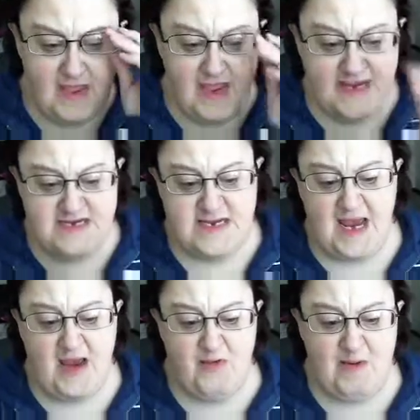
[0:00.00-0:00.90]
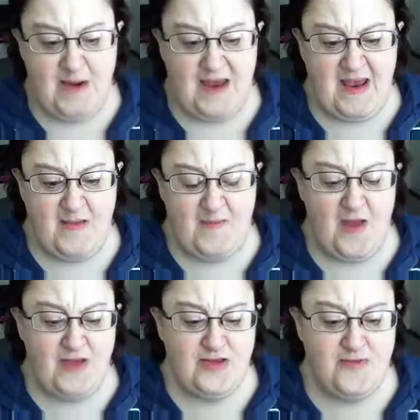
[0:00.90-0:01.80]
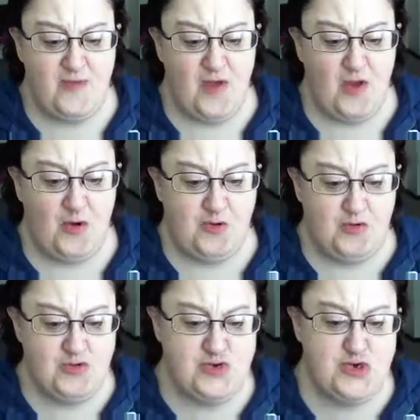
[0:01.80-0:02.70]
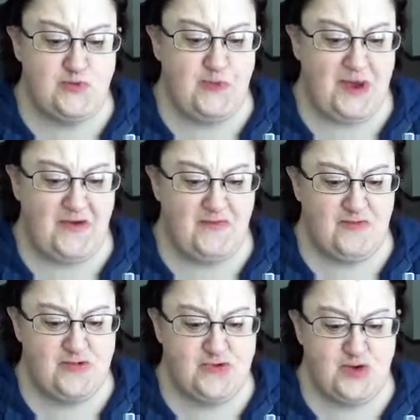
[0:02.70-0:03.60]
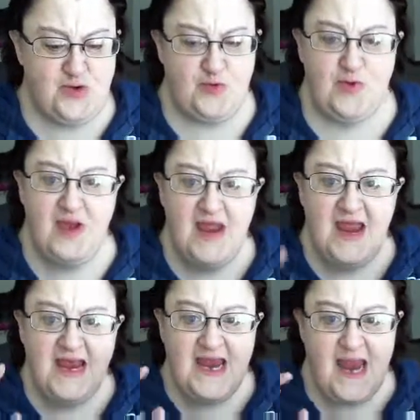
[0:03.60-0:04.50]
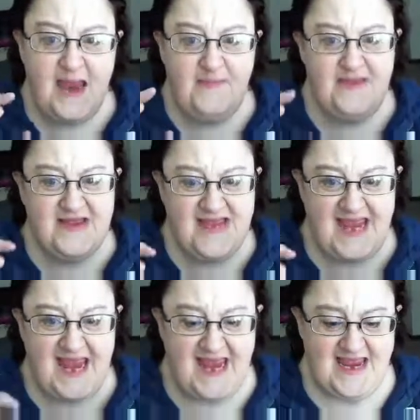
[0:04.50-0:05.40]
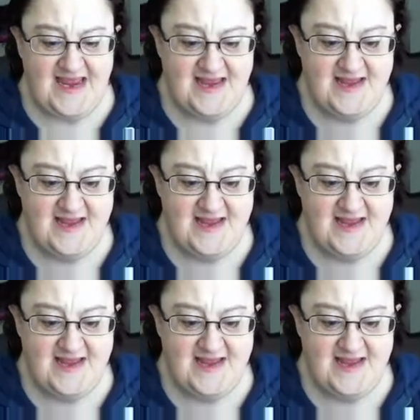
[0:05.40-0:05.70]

In today's reading, the Apostle Paul urges believers to keep seeking.